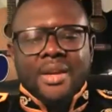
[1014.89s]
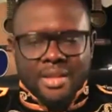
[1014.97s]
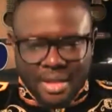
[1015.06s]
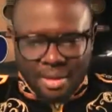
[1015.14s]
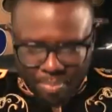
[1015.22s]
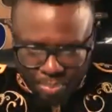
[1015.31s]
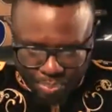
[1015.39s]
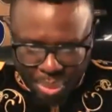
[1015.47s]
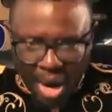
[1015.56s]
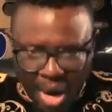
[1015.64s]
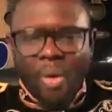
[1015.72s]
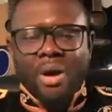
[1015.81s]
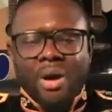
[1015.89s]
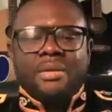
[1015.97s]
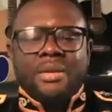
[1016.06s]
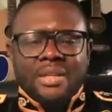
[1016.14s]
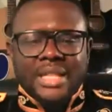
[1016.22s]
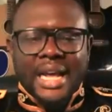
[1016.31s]
the power
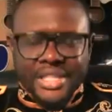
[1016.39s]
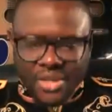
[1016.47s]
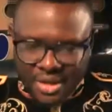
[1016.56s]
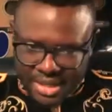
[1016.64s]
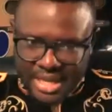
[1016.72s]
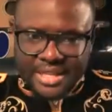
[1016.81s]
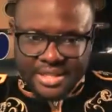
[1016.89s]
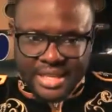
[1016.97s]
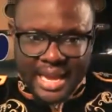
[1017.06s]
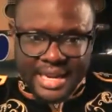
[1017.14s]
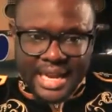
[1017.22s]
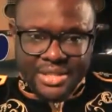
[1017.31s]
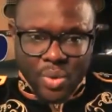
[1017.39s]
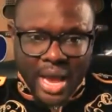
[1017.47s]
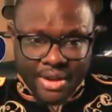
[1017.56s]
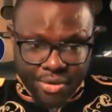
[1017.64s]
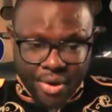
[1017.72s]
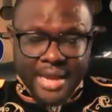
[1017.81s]
that is on the inside. That's why
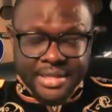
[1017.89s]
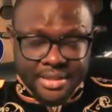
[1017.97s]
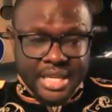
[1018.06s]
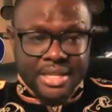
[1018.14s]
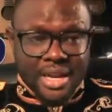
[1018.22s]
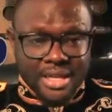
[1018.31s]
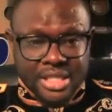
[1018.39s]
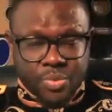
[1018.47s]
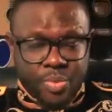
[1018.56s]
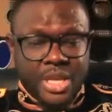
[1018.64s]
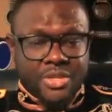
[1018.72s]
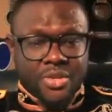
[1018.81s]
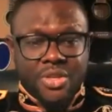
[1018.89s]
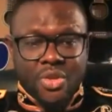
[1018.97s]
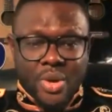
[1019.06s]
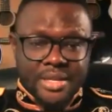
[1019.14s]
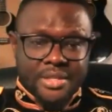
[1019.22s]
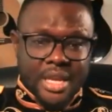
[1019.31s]
Christ did not speak to
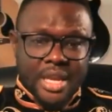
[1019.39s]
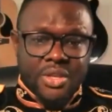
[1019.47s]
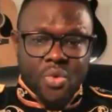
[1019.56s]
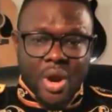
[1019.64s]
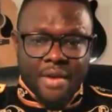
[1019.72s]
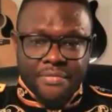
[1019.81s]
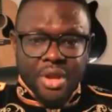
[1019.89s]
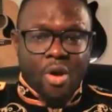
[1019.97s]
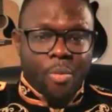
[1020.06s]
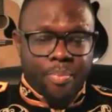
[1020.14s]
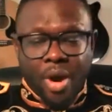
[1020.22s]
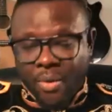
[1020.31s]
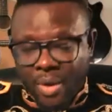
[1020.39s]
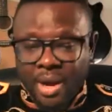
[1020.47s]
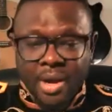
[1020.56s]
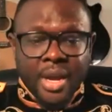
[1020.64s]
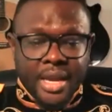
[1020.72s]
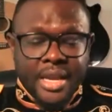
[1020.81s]
you and say, you have no power.
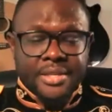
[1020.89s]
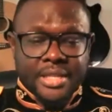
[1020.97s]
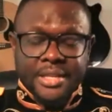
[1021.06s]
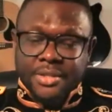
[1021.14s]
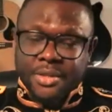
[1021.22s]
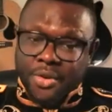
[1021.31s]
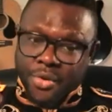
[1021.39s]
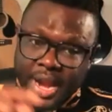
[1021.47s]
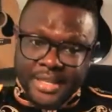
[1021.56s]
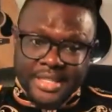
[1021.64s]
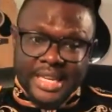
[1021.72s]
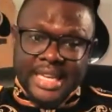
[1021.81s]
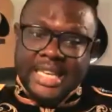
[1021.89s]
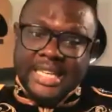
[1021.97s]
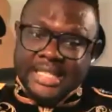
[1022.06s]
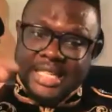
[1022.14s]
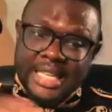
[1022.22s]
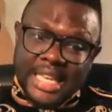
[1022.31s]
He says, greater
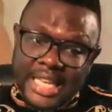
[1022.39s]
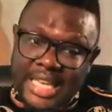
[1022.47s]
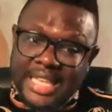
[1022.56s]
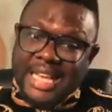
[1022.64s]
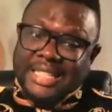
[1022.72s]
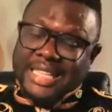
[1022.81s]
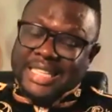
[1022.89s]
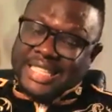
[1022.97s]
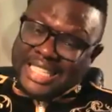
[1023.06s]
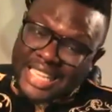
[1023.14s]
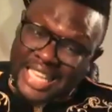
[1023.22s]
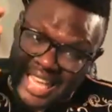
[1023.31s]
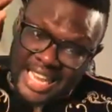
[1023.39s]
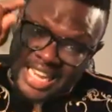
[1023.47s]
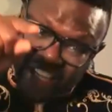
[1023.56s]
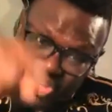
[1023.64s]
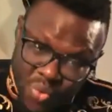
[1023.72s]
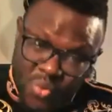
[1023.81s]
is he that is in
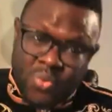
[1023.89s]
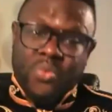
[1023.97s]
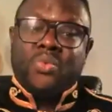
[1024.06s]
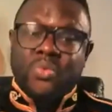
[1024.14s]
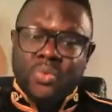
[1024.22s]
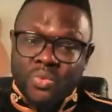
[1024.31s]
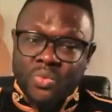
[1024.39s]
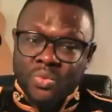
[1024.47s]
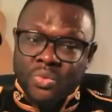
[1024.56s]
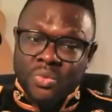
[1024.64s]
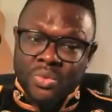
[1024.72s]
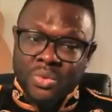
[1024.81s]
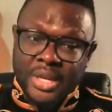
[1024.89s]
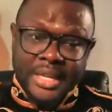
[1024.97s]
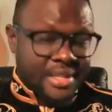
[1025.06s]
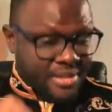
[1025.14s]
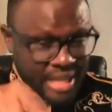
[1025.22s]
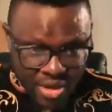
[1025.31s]
you. He
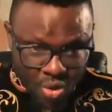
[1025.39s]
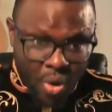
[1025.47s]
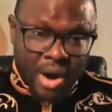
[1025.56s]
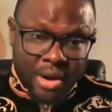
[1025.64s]
didn't say you are